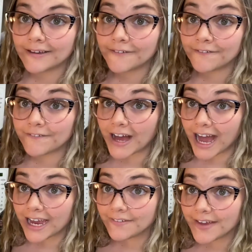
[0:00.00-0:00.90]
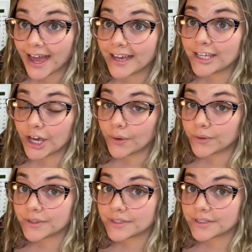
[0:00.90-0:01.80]
5 egg
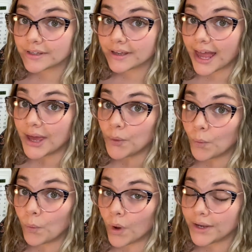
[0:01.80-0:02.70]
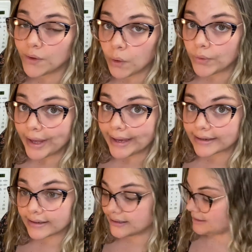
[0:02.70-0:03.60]
yolks and 1 whole
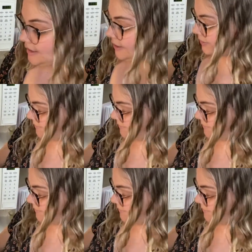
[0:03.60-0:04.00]
egg in here.